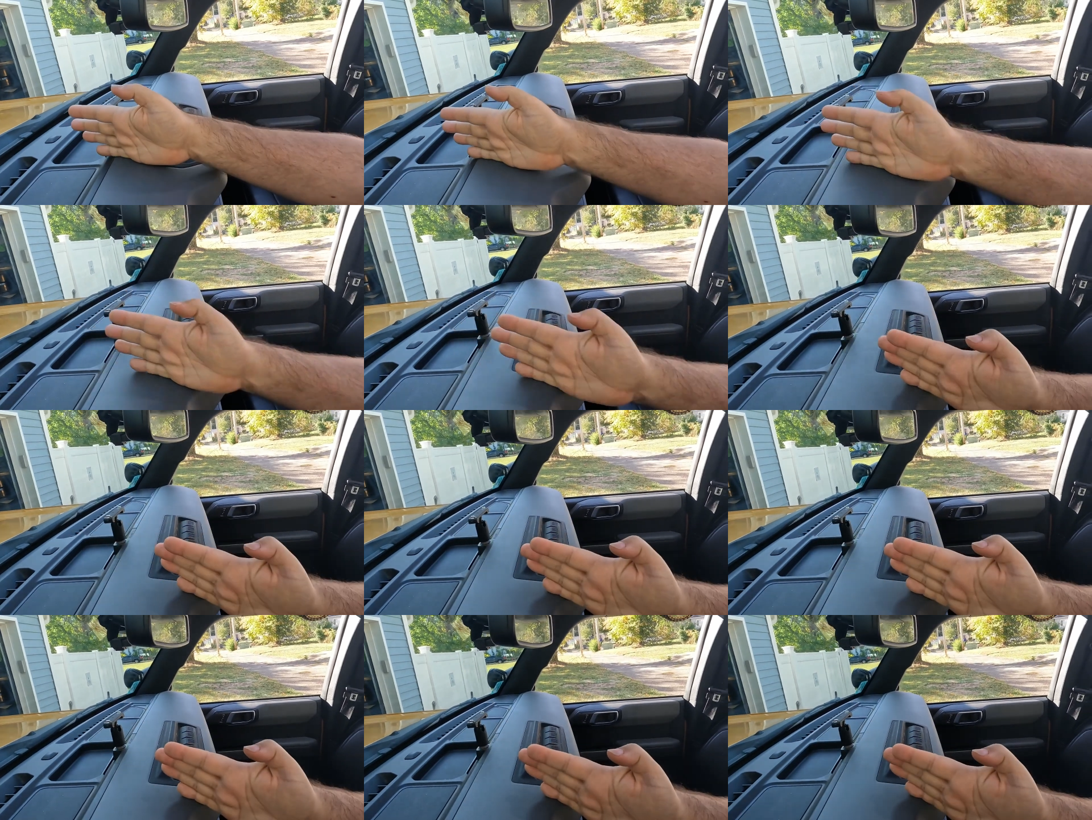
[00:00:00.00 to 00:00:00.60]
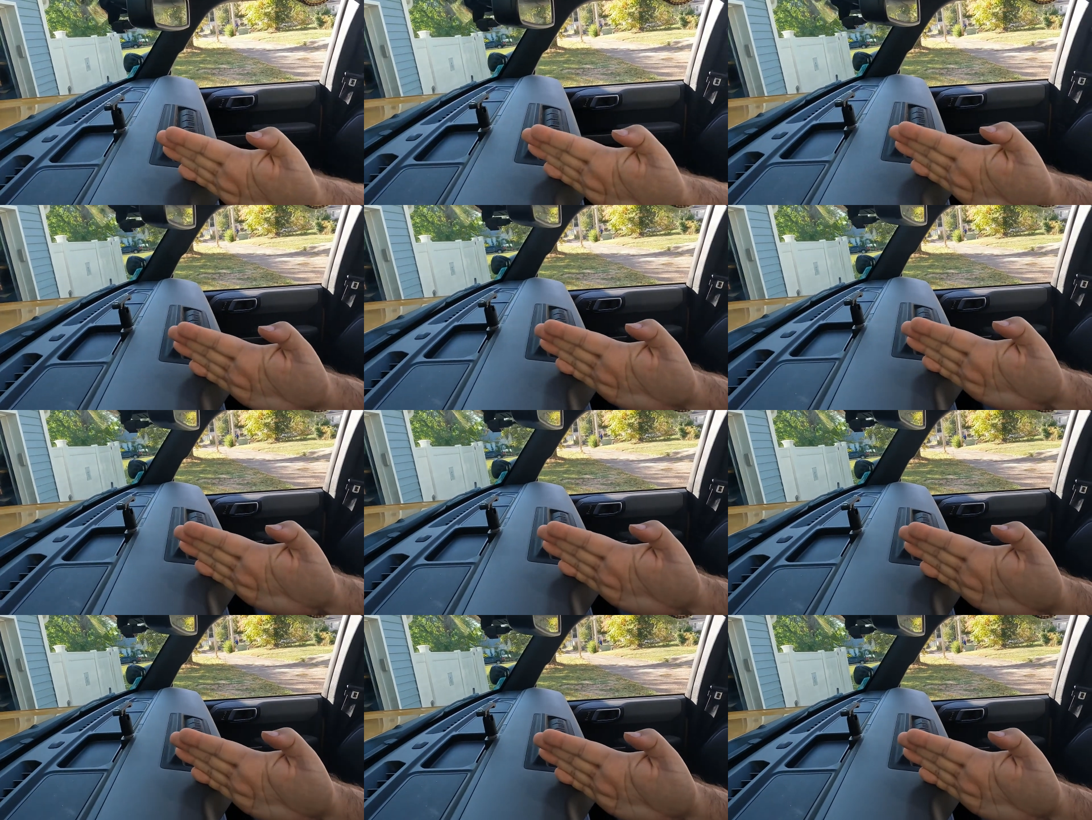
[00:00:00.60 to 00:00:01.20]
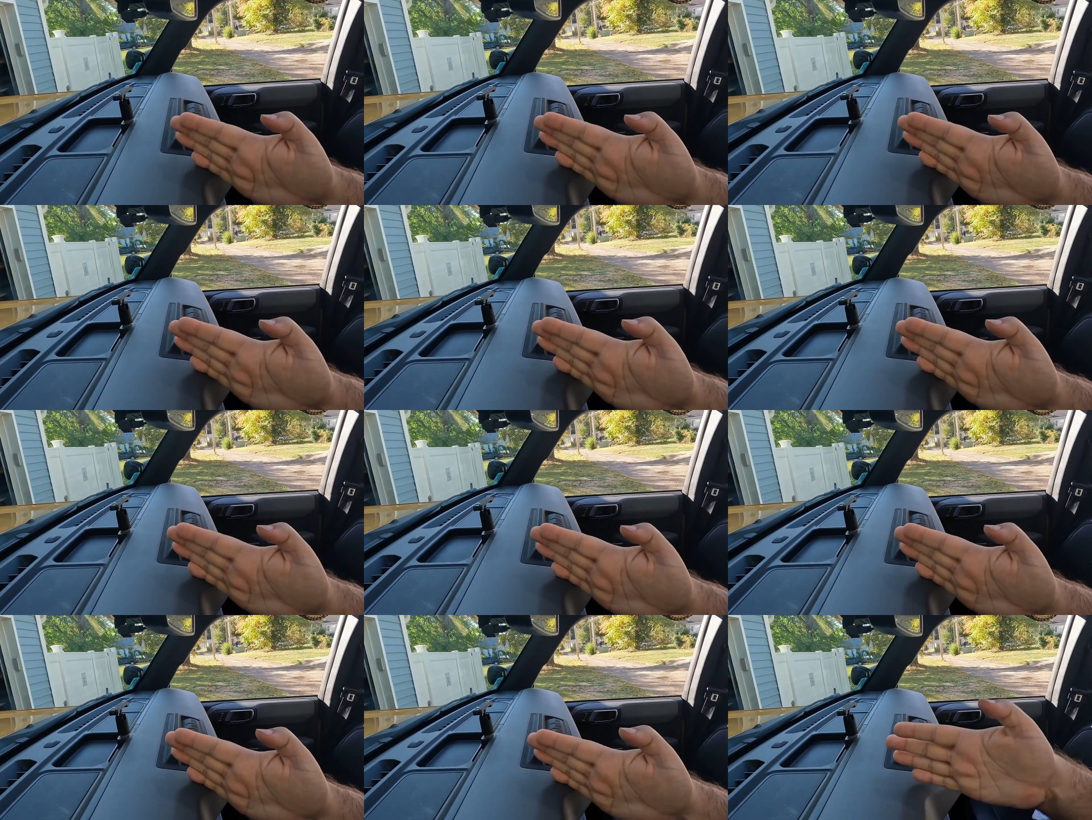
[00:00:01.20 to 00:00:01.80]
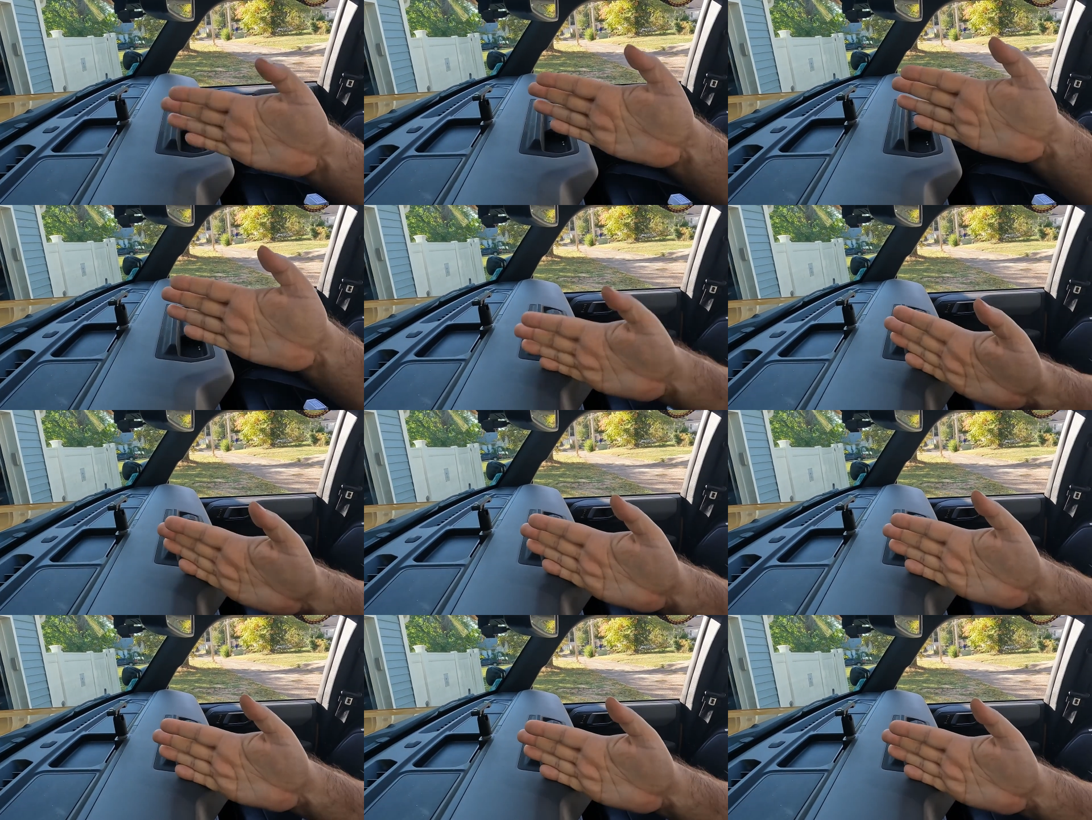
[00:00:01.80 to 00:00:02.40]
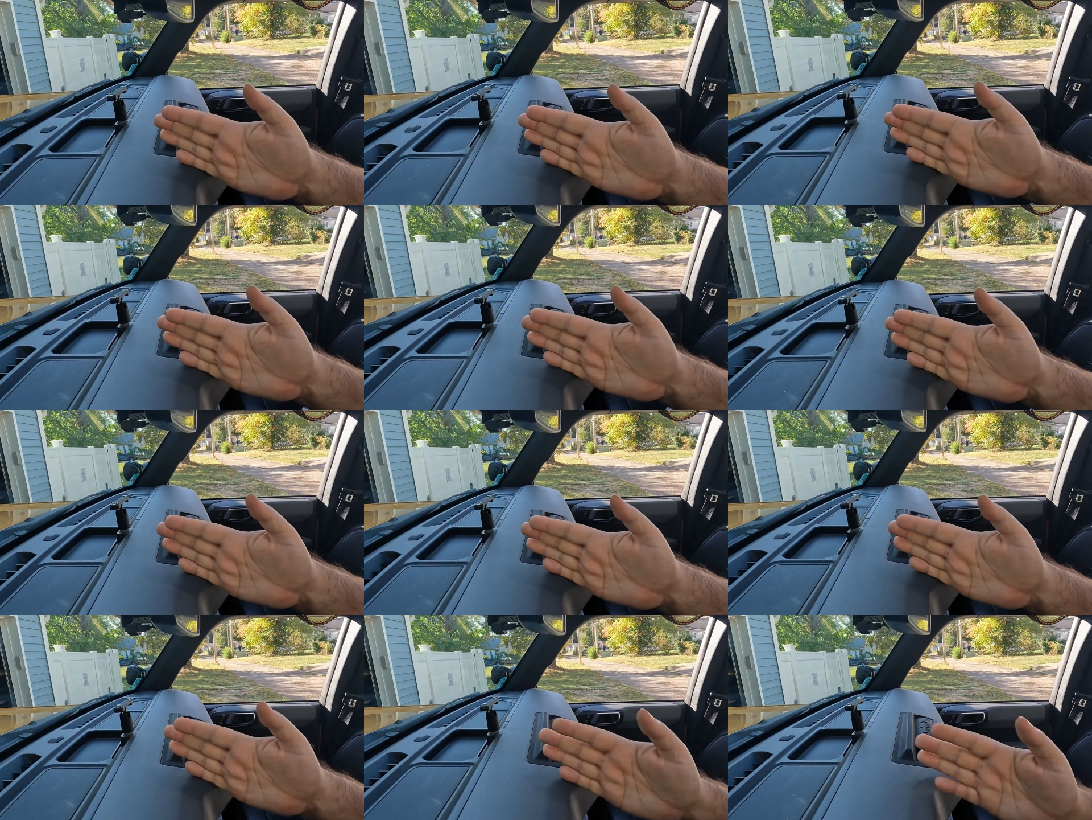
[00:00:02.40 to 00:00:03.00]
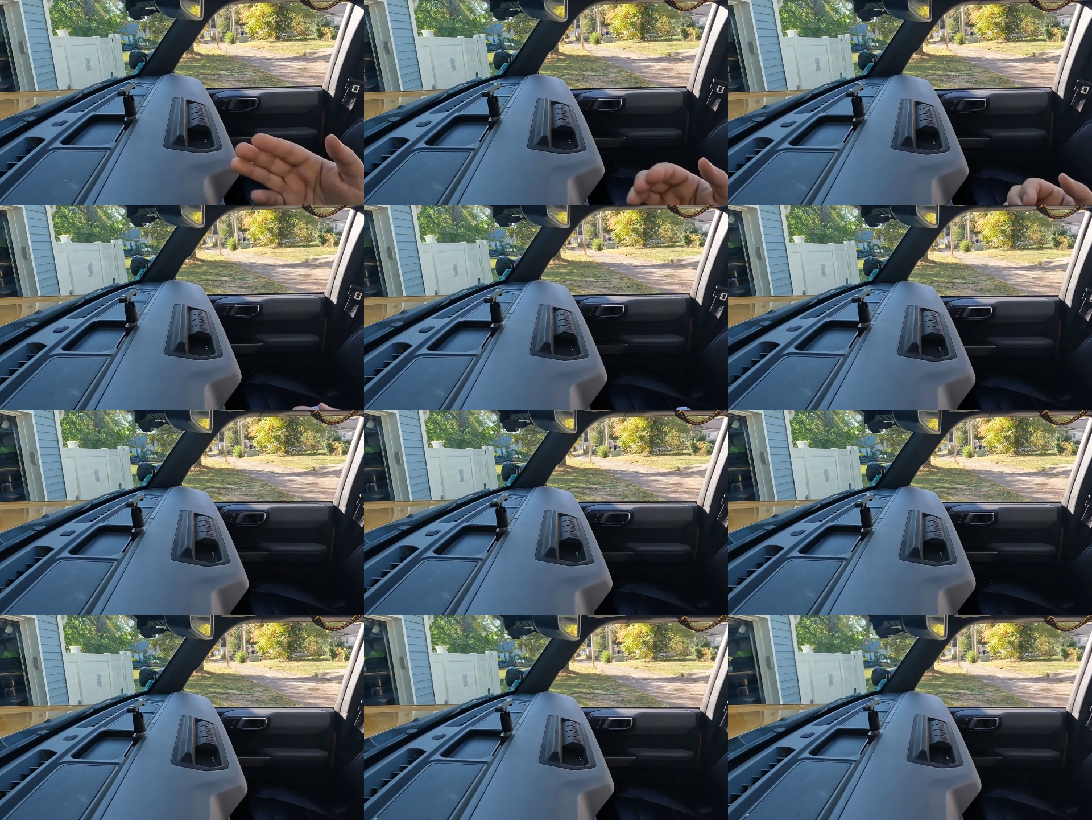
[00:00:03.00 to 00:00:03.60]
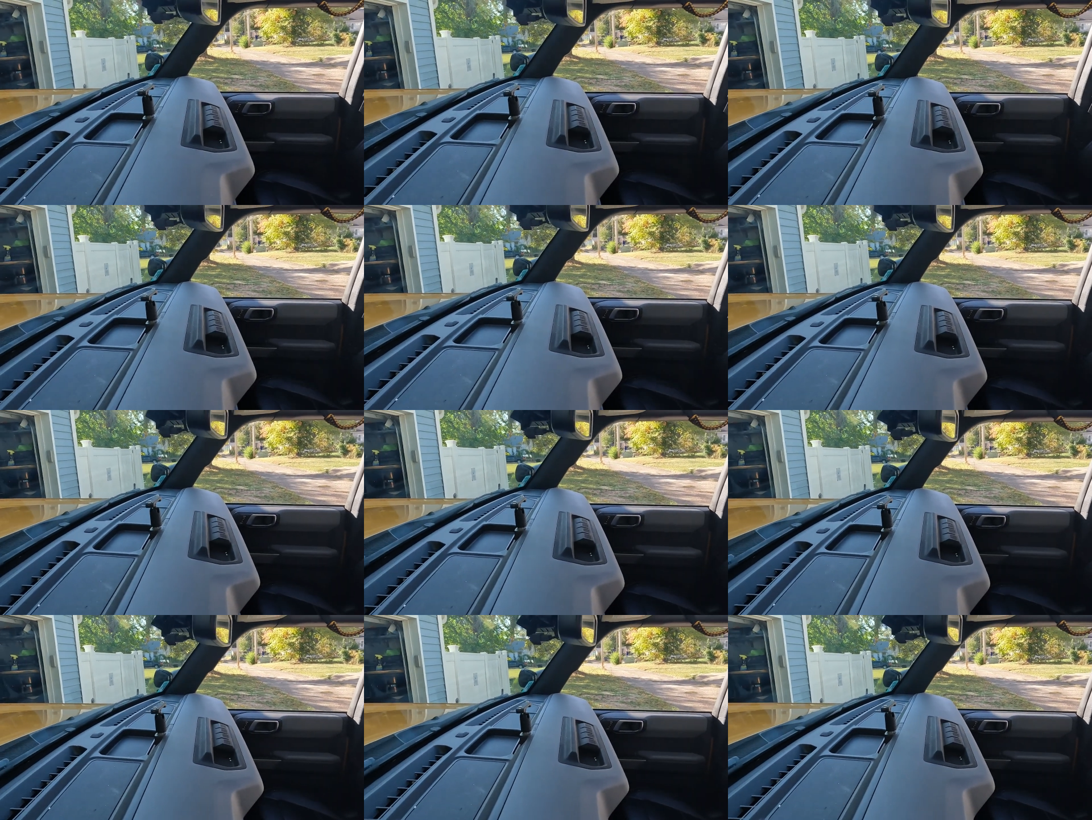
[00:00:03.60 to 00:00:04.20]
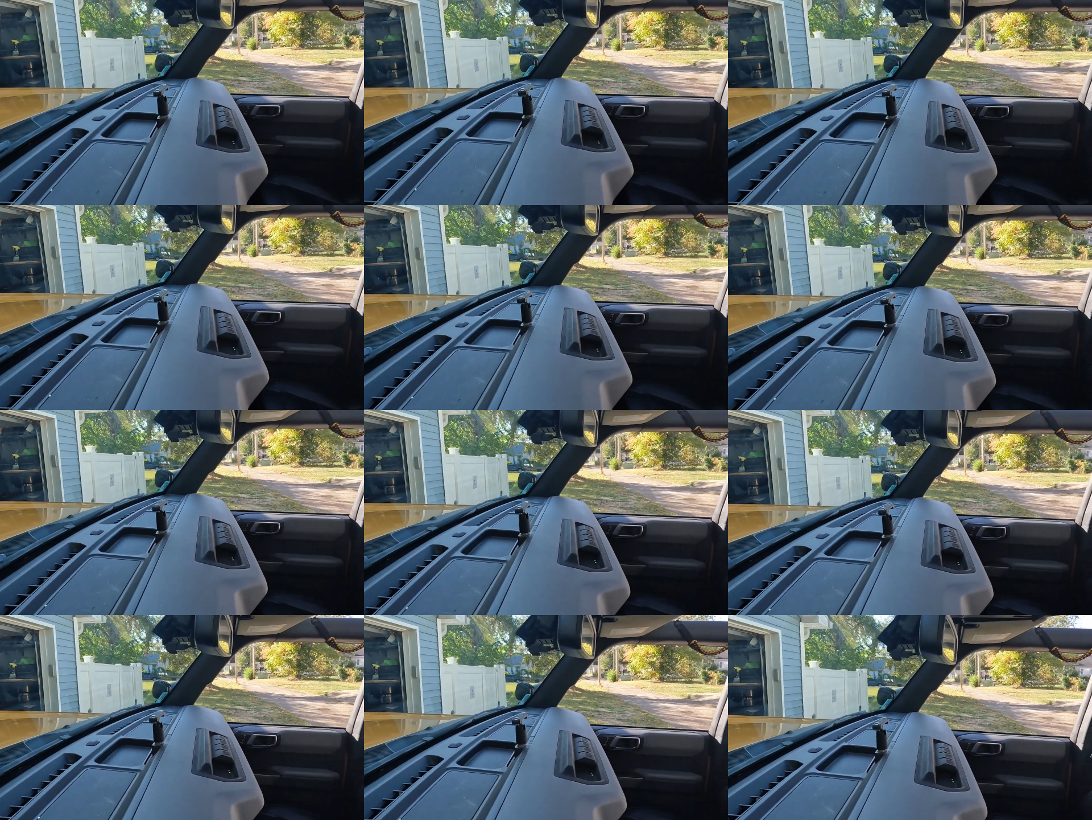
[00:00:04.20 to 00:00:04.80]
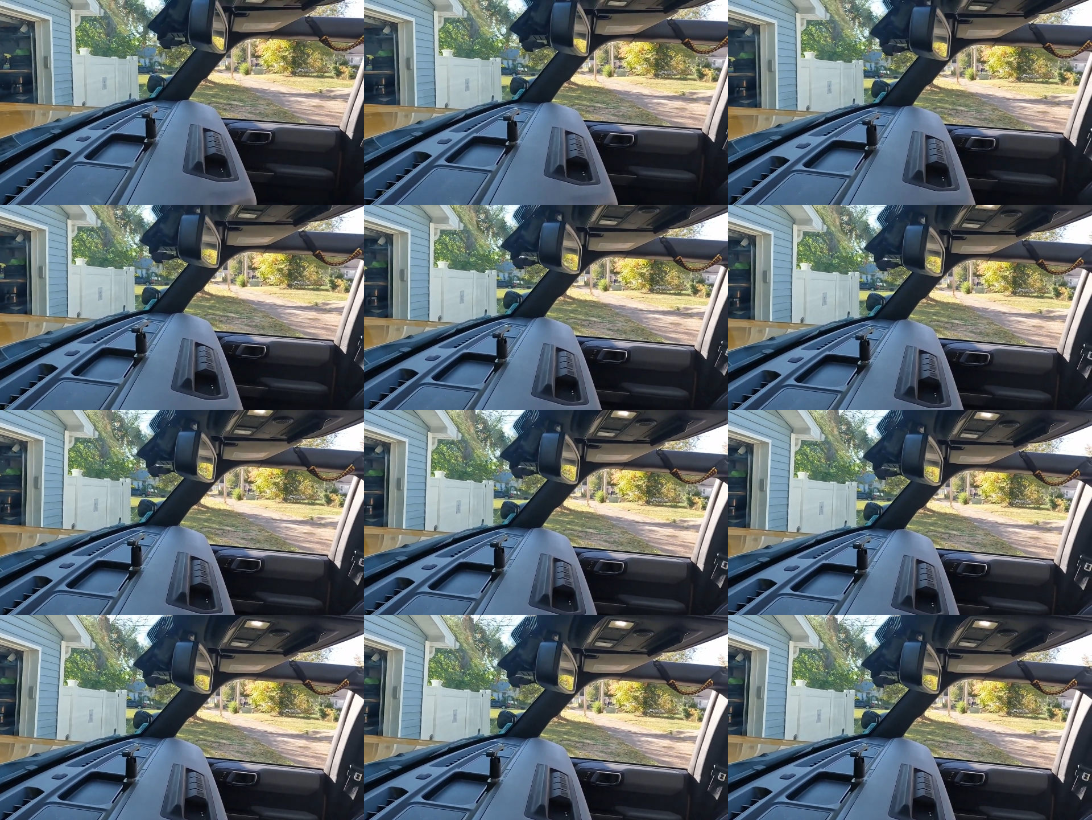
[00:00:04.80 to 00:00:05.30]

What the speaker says: Nobody's mouth can be seen.